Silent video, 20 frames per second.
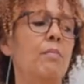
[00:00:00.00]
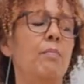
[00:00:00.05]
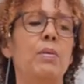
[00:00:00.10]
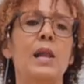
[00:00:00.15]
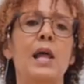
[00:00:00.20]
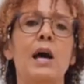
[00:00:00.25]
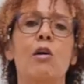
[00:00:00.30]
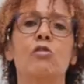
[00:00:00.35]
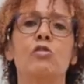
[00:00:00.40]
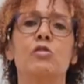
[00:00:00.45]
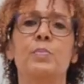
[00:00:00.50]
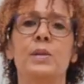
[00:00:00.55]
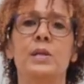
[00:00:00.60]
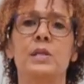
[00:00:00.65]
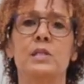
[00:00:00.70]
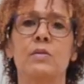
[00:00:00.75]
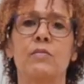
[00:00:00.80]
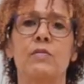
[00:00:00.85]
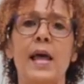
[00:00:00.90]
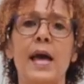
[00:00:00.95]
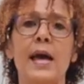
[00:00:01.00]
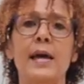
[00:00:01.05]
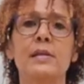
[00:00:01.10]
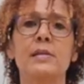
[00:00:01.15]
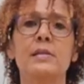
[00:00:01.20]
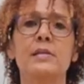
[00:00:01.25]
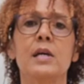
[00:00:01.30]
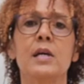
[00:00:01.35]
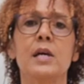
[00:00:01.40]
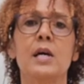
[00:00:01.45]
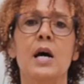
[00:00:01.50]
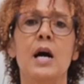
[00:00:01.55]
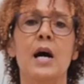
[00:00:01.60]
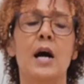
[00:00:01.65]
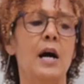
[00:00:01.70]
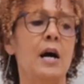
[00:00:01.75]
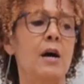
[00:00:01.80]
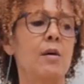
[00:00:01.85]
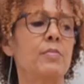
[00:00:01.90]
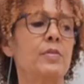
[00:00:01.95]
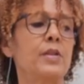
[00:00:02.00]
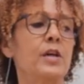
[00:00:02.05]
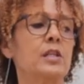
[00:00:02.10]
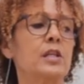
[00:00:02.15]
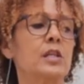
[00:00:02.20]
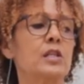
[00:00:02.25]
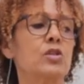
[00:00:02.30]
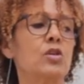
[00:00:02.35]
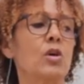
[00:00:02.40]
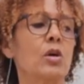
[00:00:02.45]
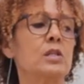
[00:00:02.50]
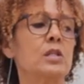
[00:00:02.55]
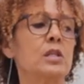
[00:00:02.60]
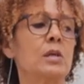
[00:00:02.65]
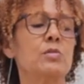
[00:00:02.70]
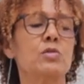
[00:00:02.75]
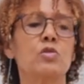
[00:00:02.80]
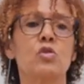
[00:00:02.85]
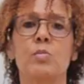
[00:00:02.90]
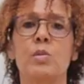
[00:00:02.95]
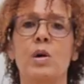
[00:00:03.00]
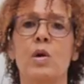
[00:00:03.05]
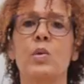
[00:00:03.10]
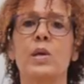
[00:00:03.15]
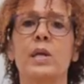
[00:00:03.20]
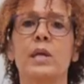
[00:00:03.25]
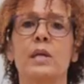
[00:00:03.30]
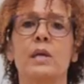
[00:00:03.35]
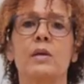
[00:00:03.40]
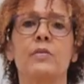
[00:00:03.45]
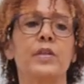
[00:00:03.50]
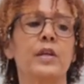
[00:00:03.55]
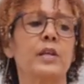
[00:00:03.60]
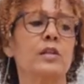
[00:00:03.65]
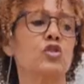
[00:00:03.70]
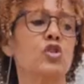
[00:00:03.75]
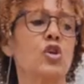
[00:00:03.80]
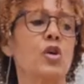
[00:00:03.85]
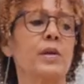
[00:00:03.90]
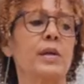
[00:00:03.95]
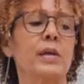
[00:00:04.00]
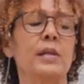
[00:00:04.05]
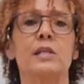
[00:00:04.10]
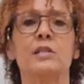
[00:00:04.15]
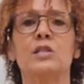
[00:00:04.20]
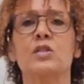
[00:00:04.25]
plowed piece of land that has got some skumawiki and things growing in it.